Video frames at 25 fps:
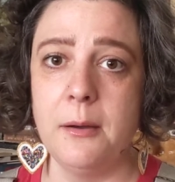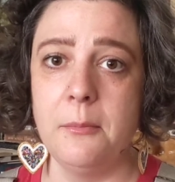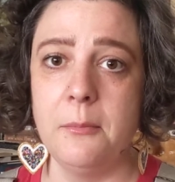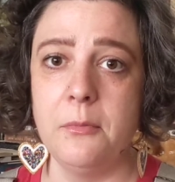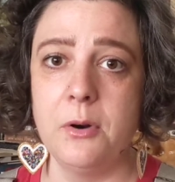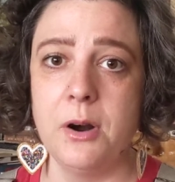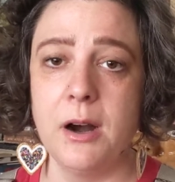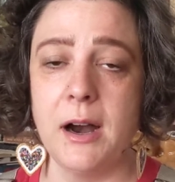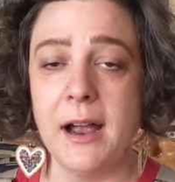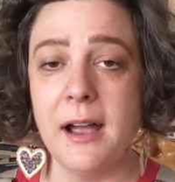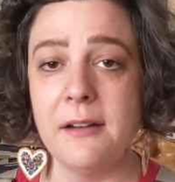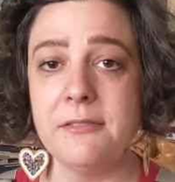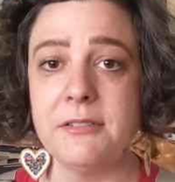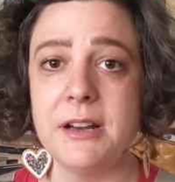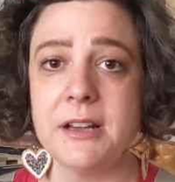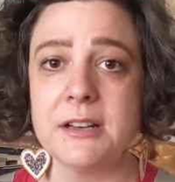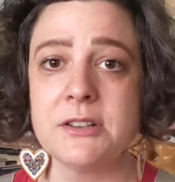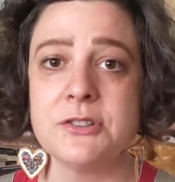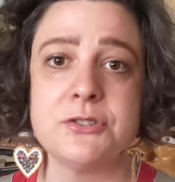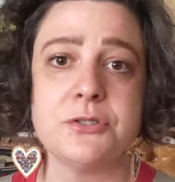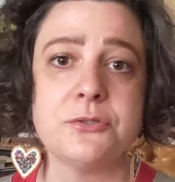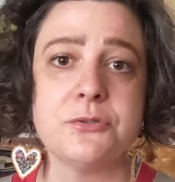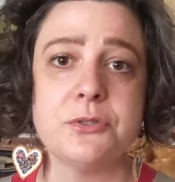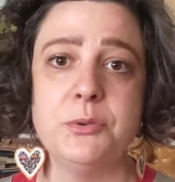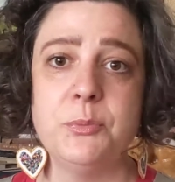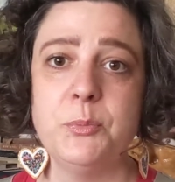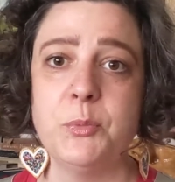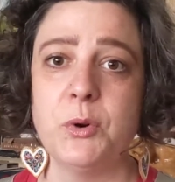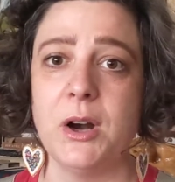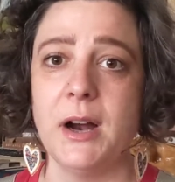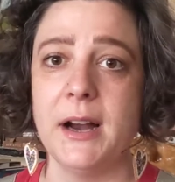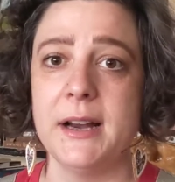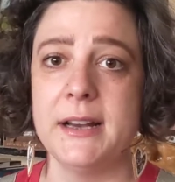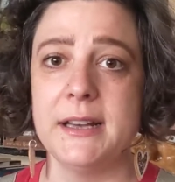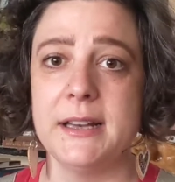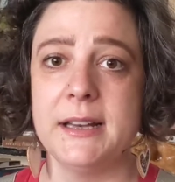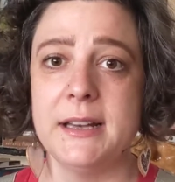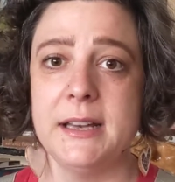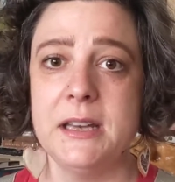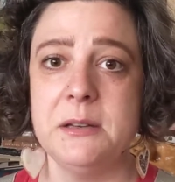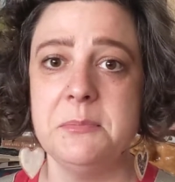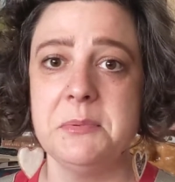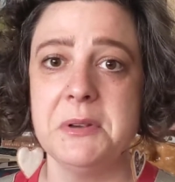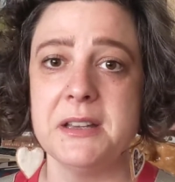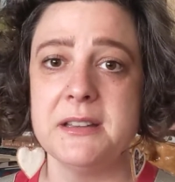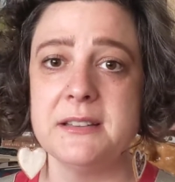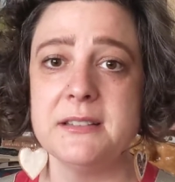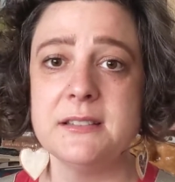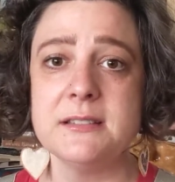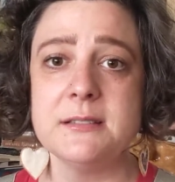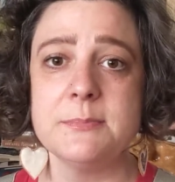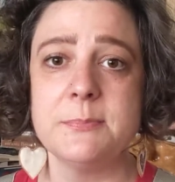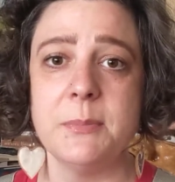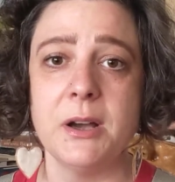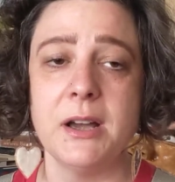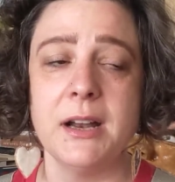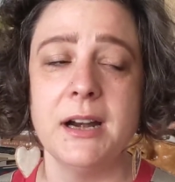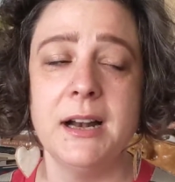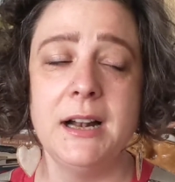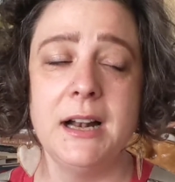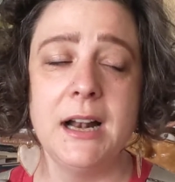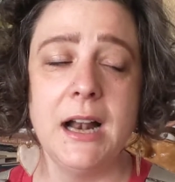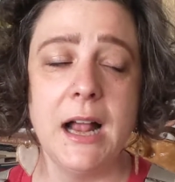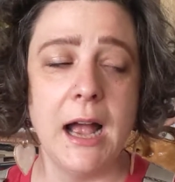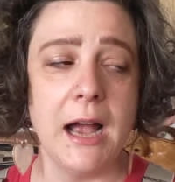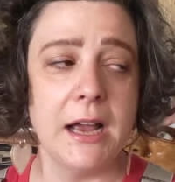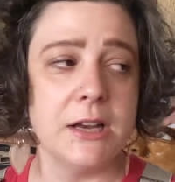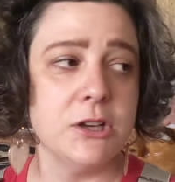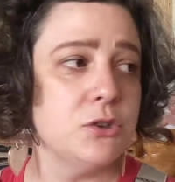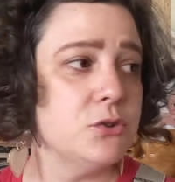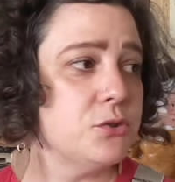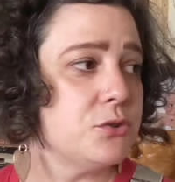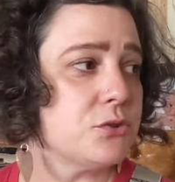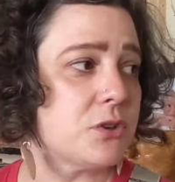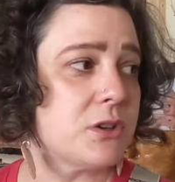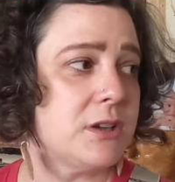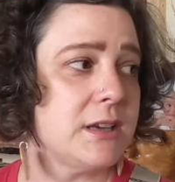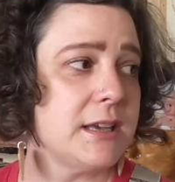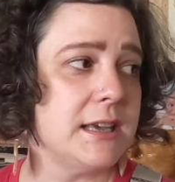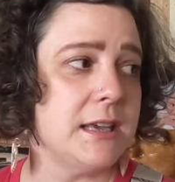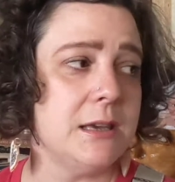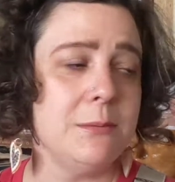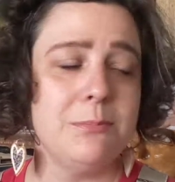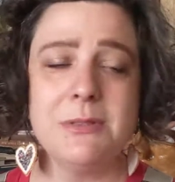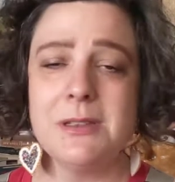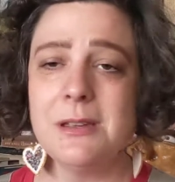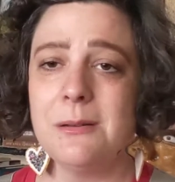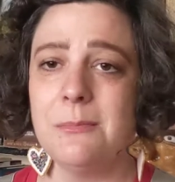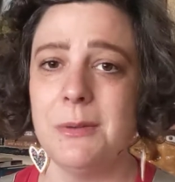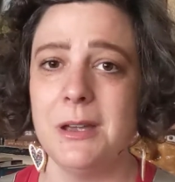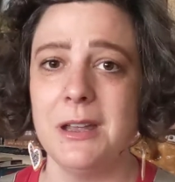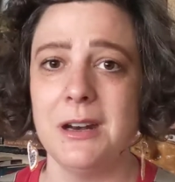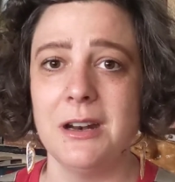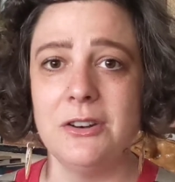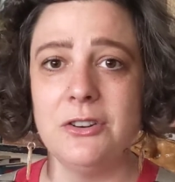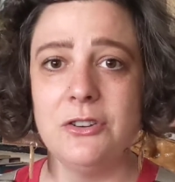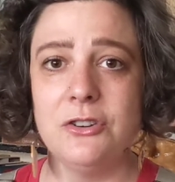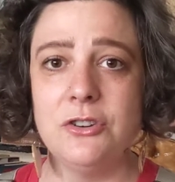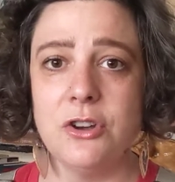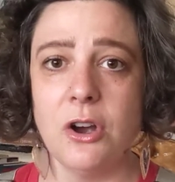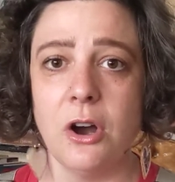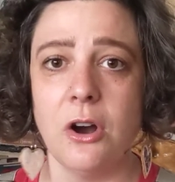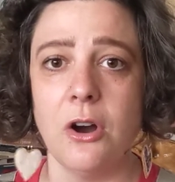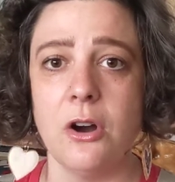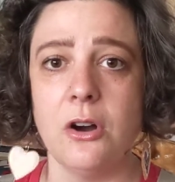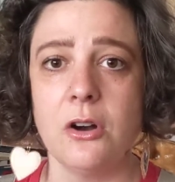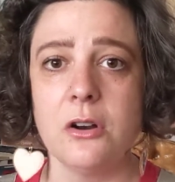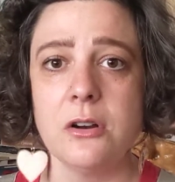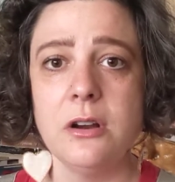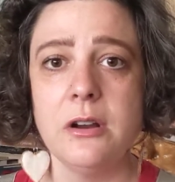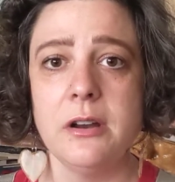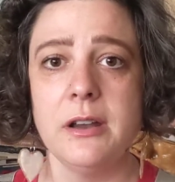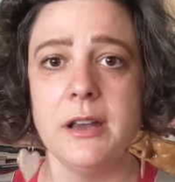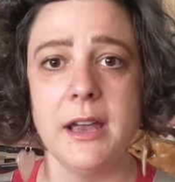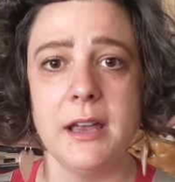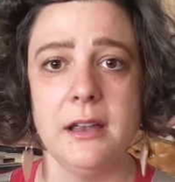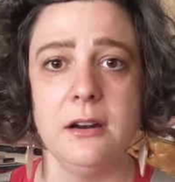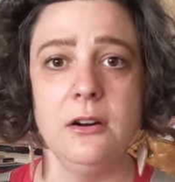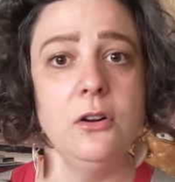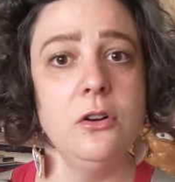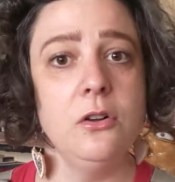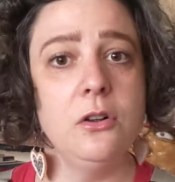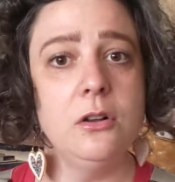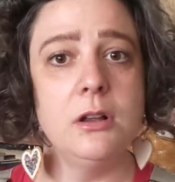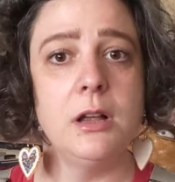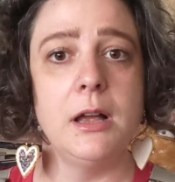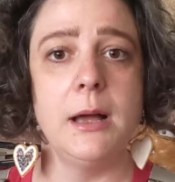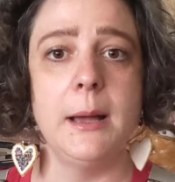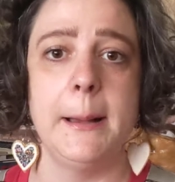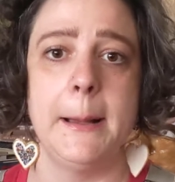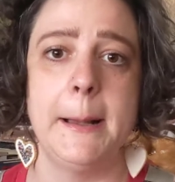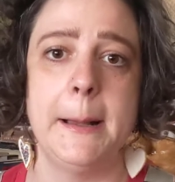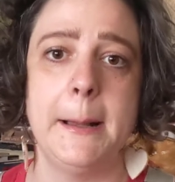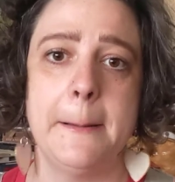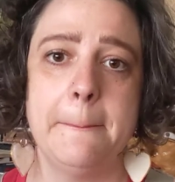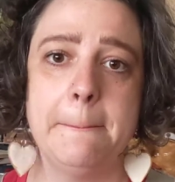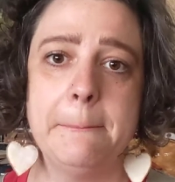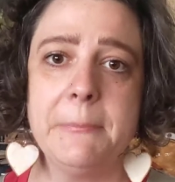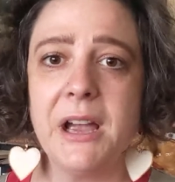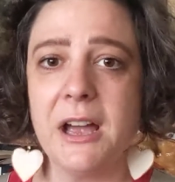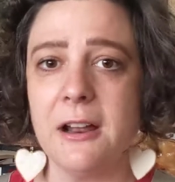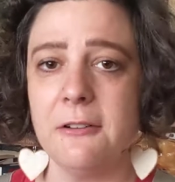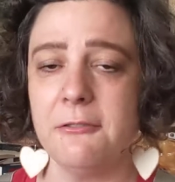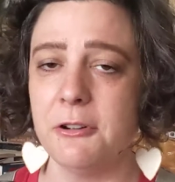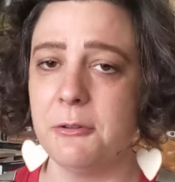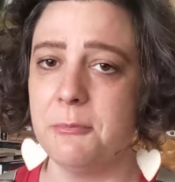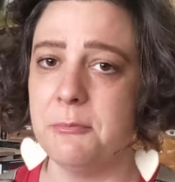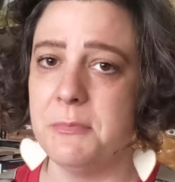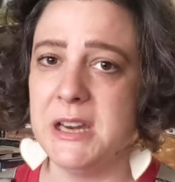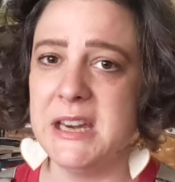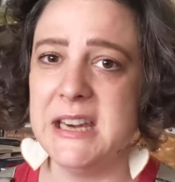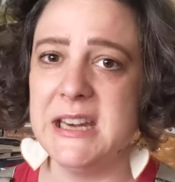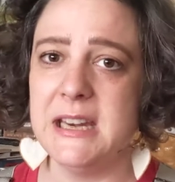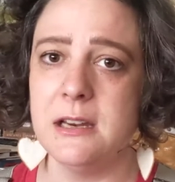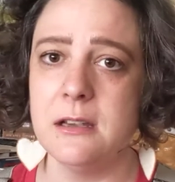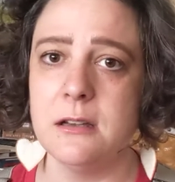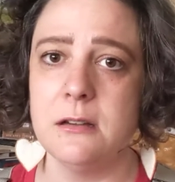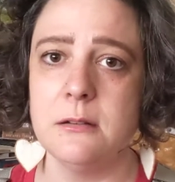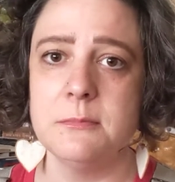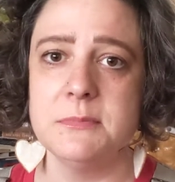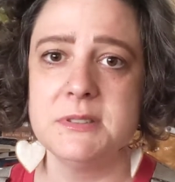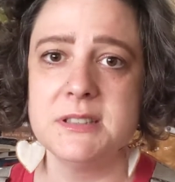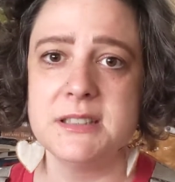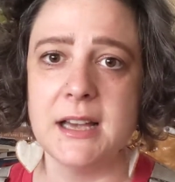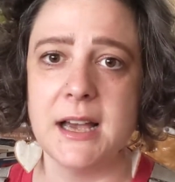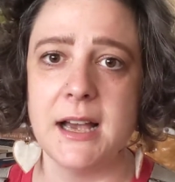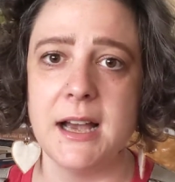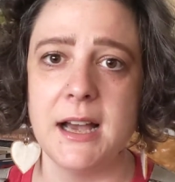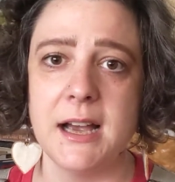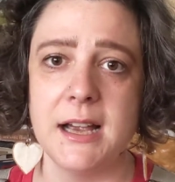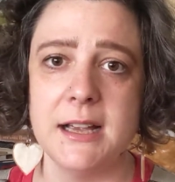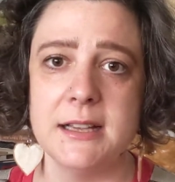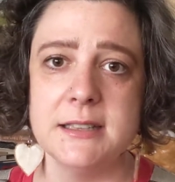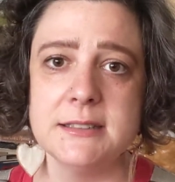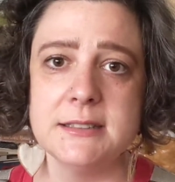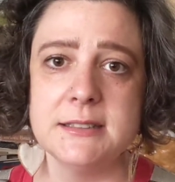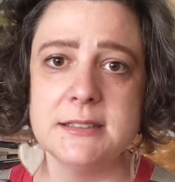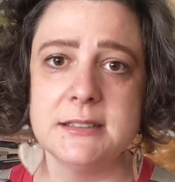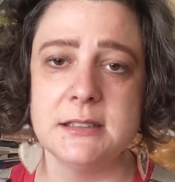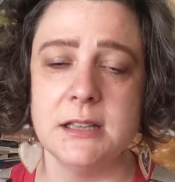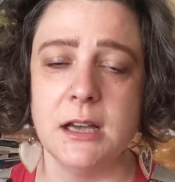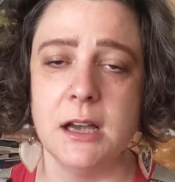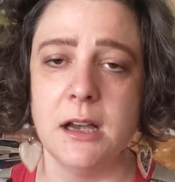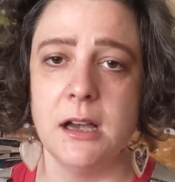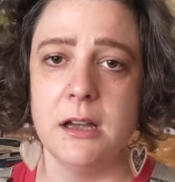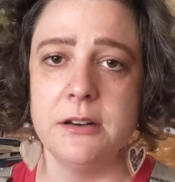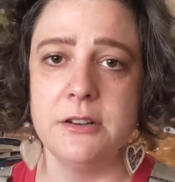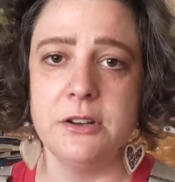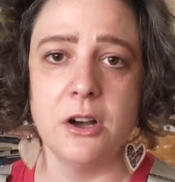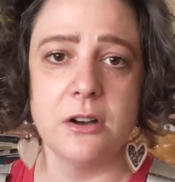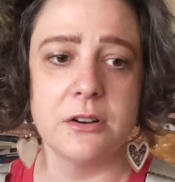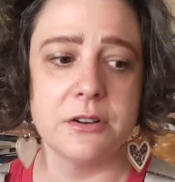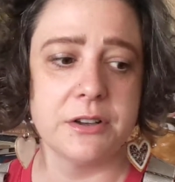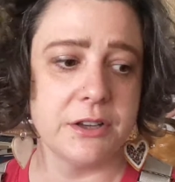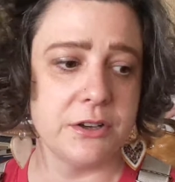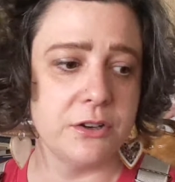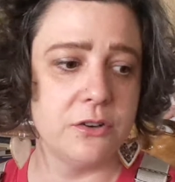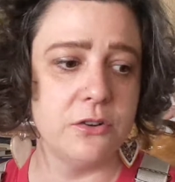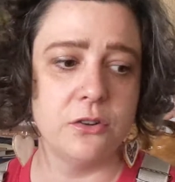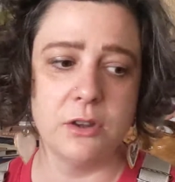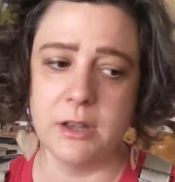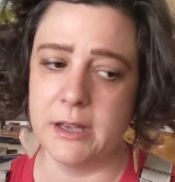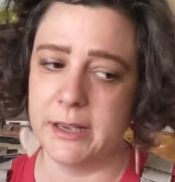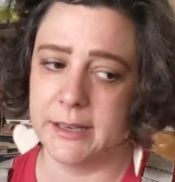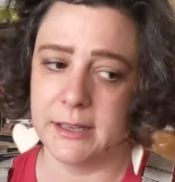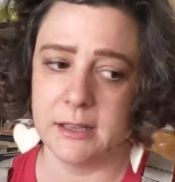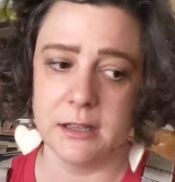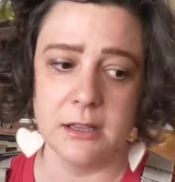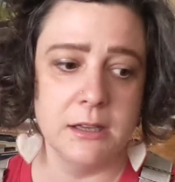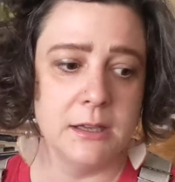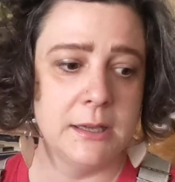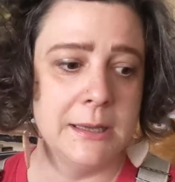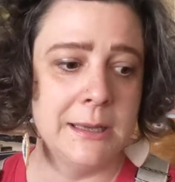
where I have an extra room where I can keep kittens, but I usually keep them in a dog kennel, kind of a medium size dog kennel, like